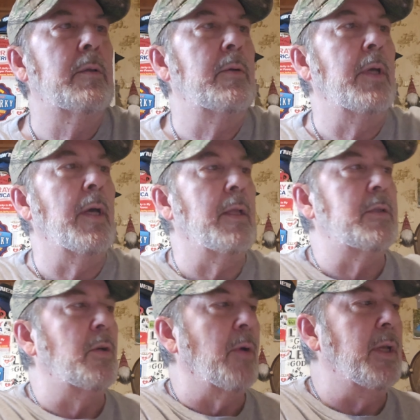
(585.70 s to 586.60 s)
So yeah,
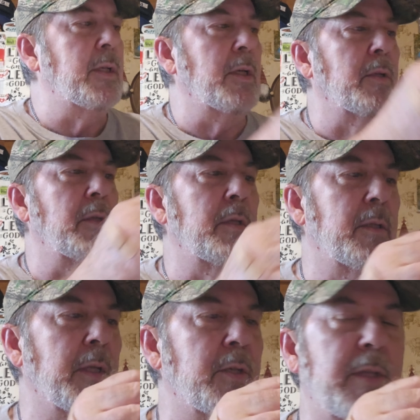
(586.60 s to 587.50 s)
that's a great deal.
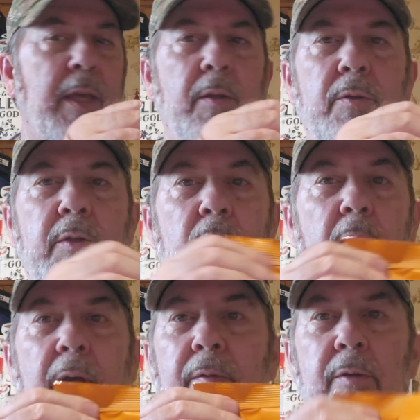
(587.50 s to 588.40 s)
They just had those
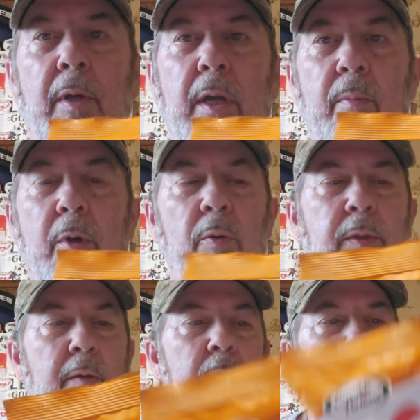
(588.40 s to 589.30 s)
2 left, so I got
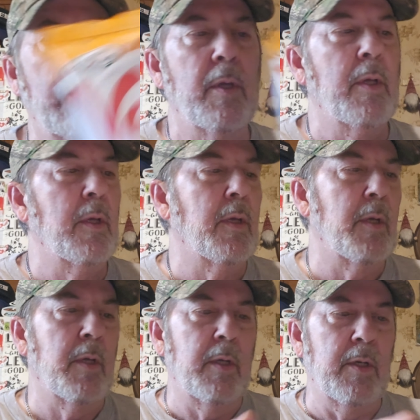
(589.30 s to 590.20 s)
both of them.
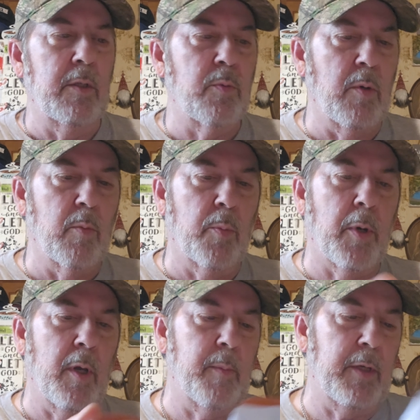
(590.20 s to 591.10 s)
Here's one we'll
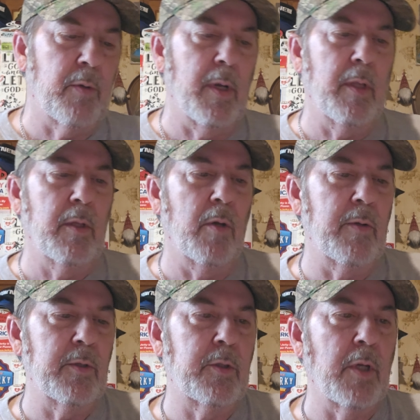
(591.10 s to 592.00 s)
probably be trying on
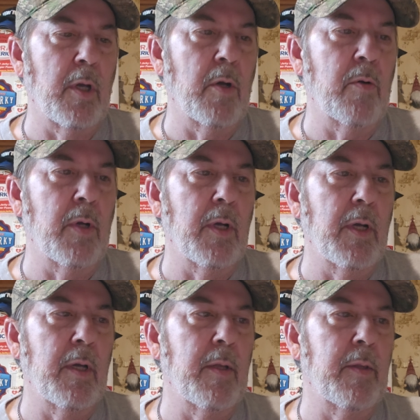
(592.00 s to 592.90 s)
Logan's
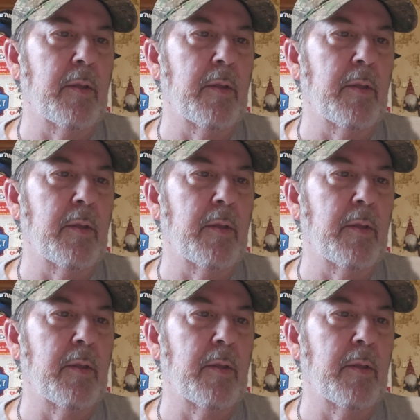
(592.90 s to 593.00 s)
show.